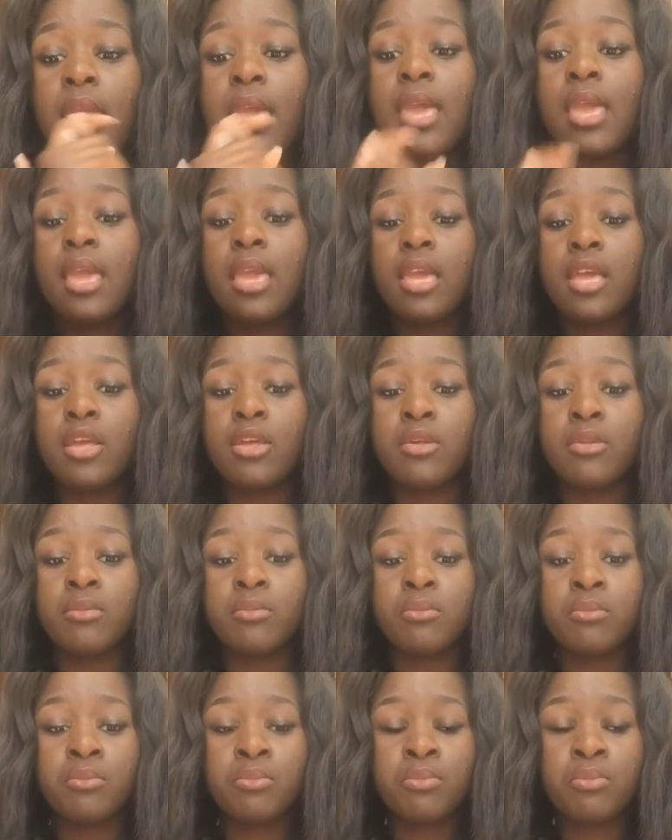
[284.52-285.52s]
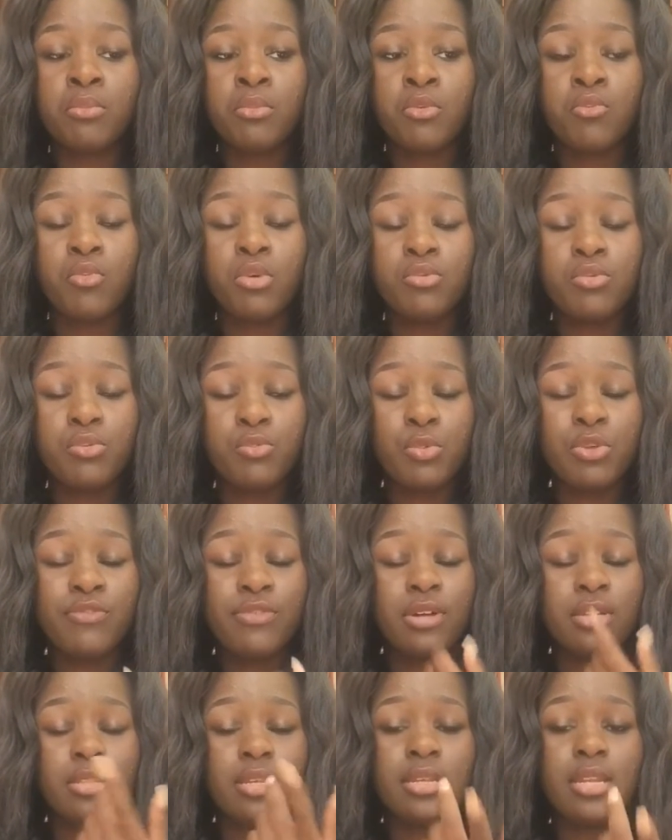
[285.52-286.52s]
And once we
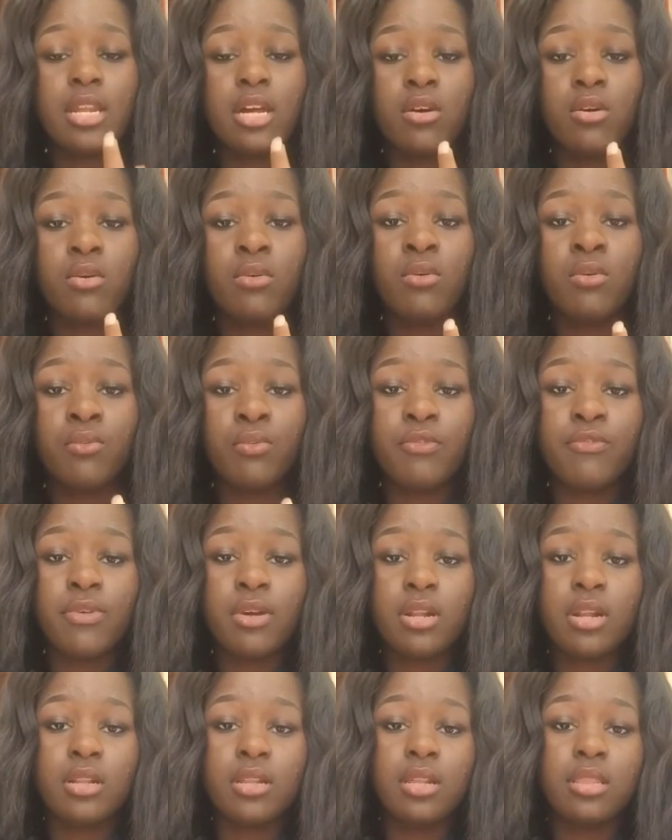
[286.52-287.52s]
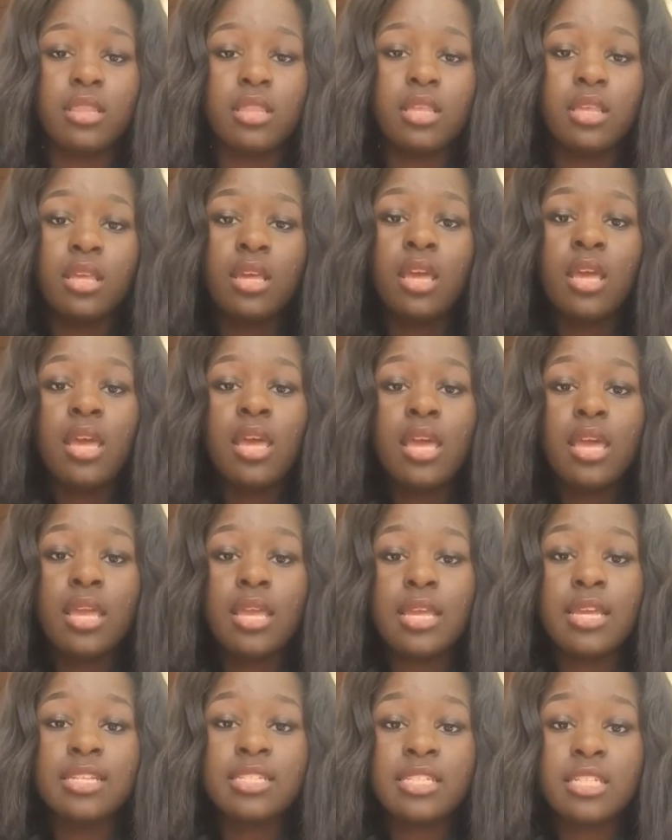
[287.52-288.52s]
found that out, we found out that the
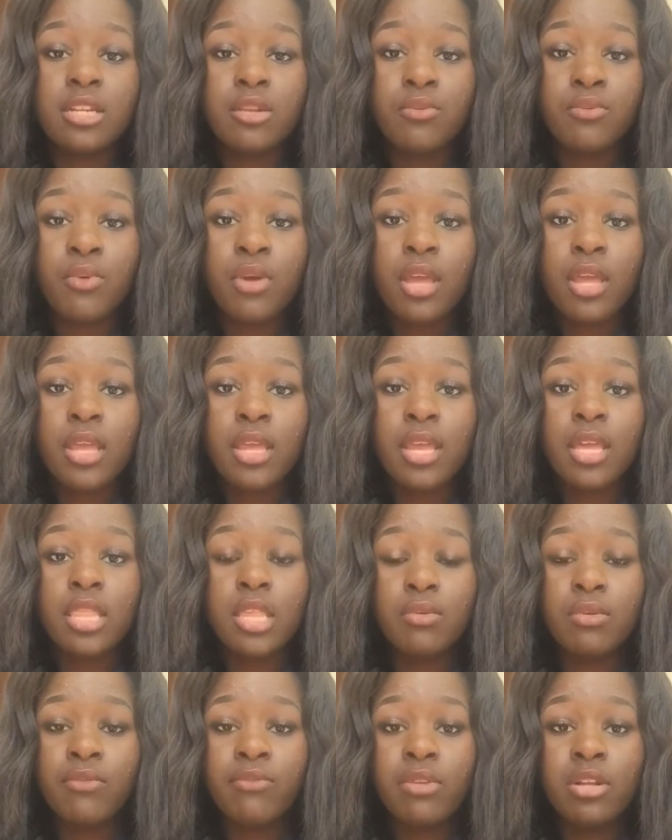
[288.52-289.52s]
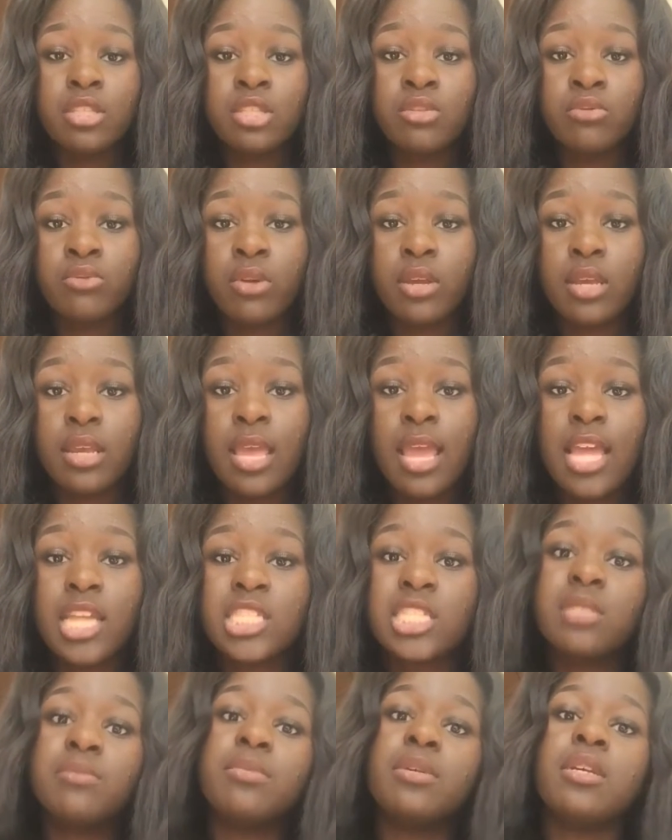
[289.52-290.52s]
incident ray and the reflected ray
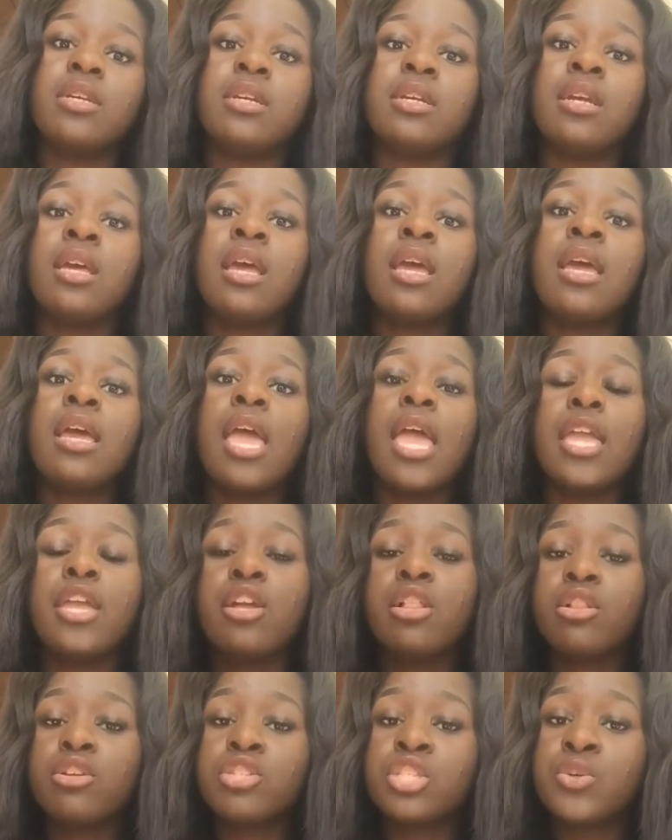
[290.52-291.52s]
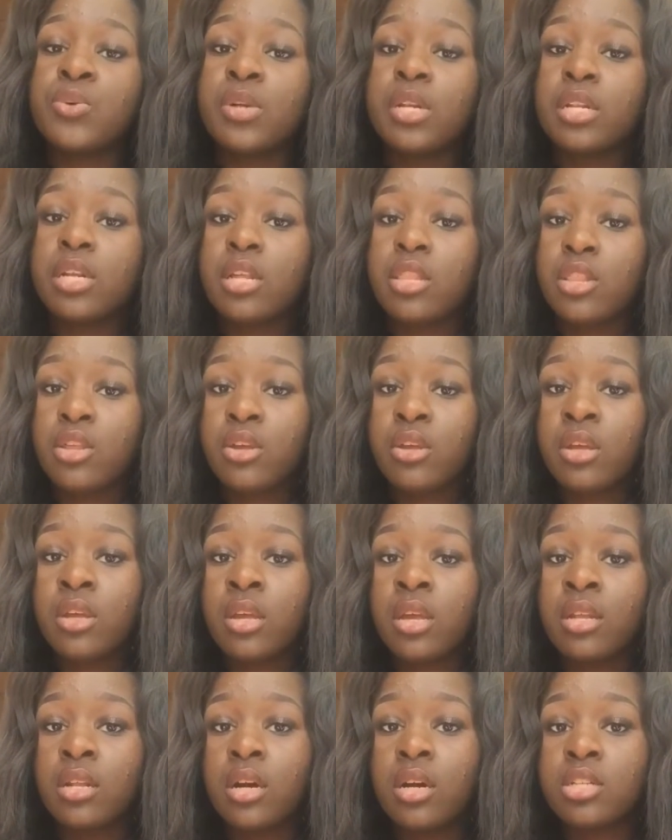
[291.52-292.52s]
has to be angular to one
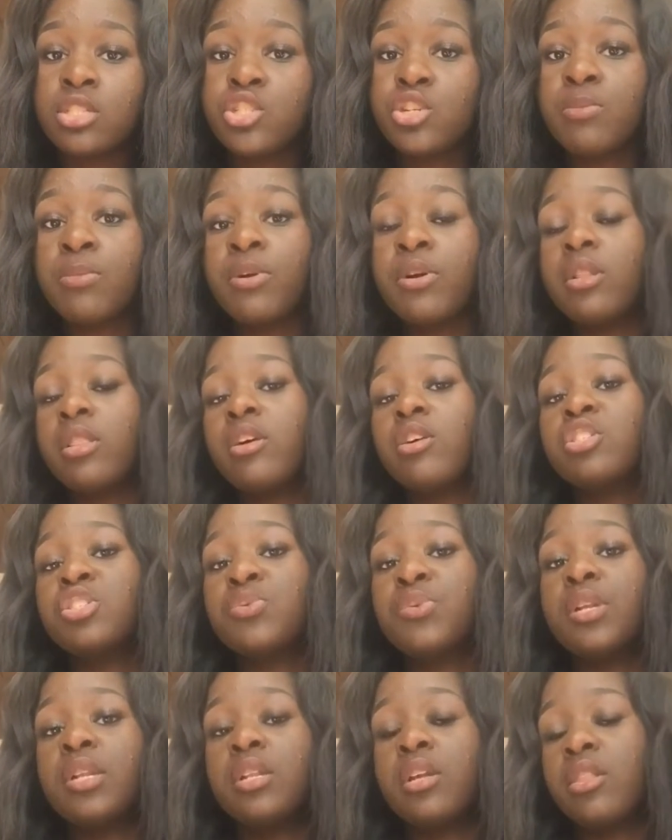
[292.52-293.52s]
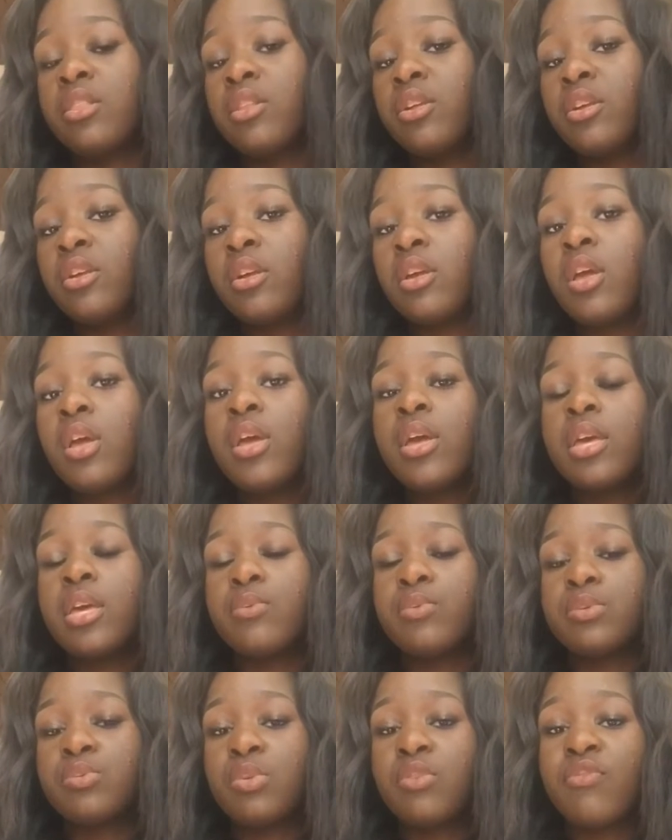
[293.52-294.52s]
another and also parallel to one another.
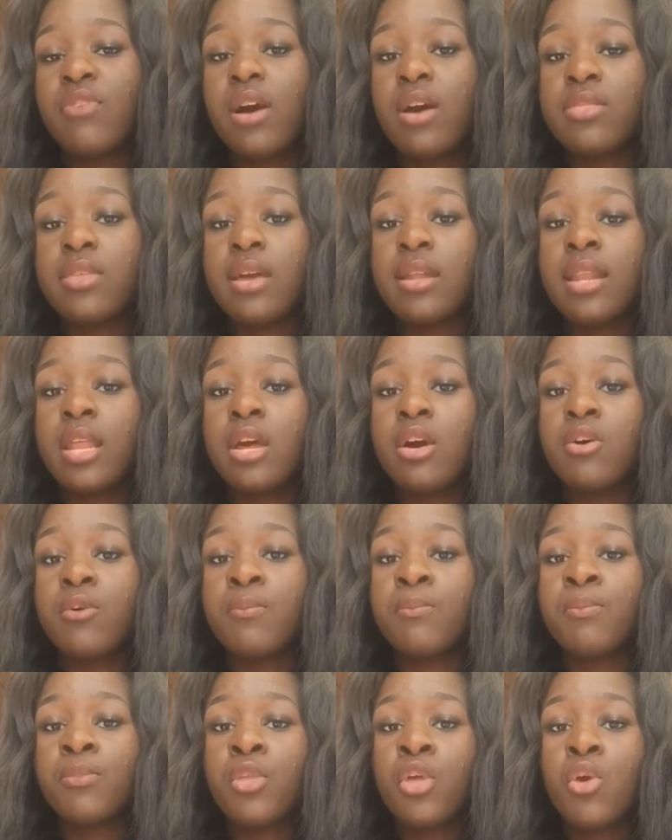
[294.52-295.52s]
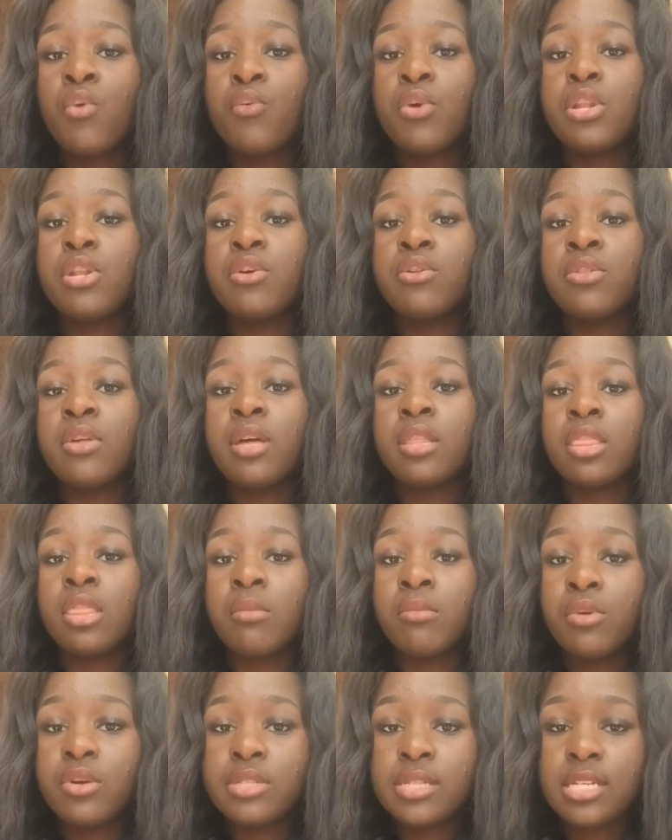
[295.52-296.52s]
And once we found that out, we knew that
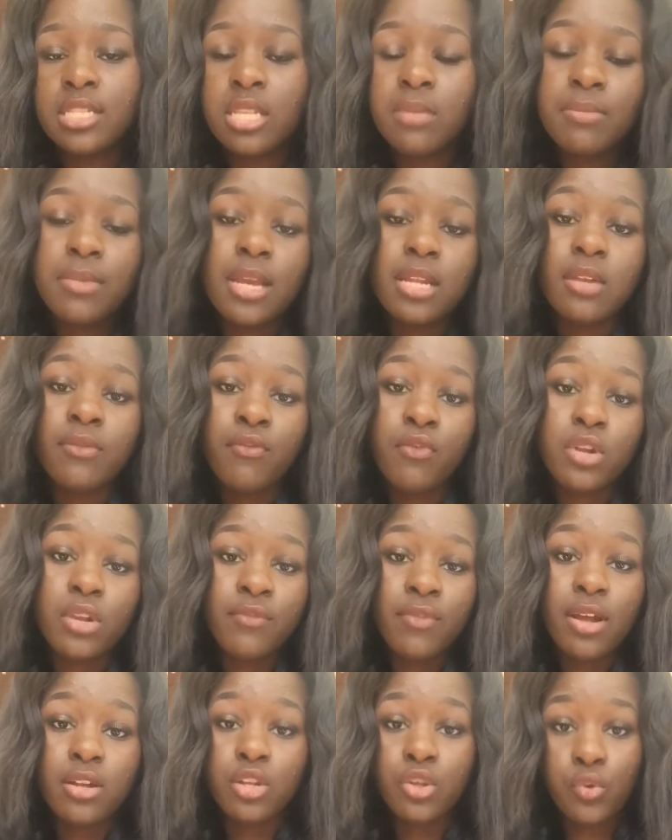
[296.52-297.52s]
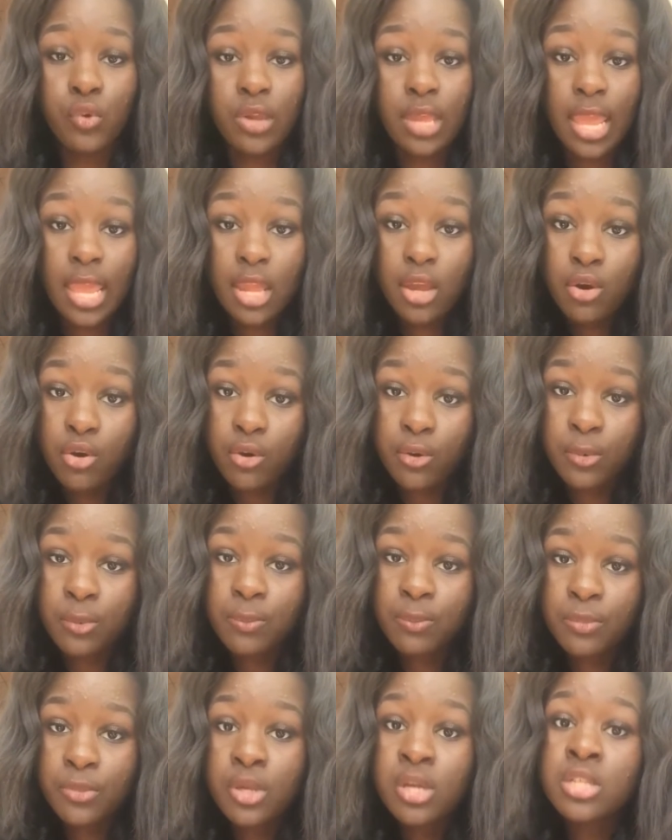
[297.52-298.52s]
the mirrors have to be at a 45-degree angle
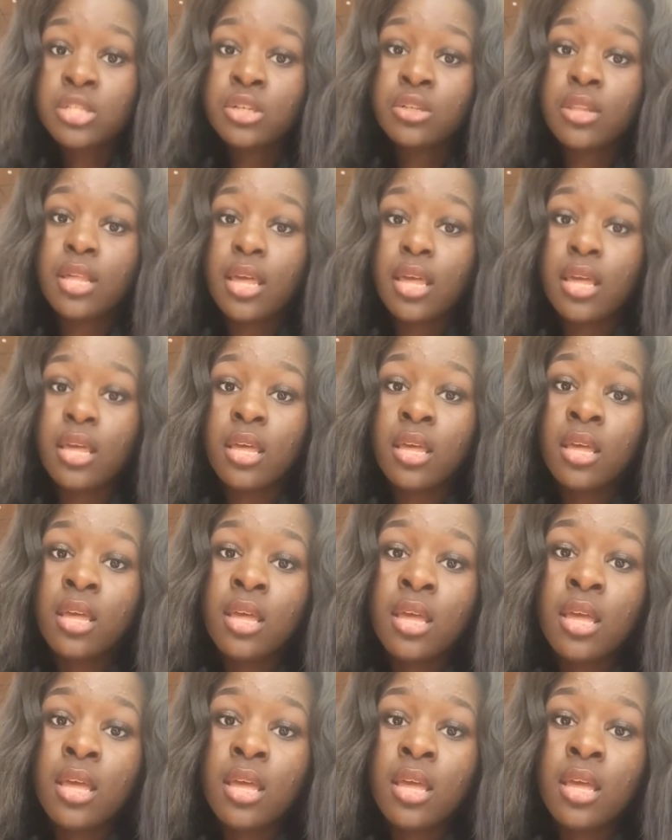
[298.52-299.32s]
so that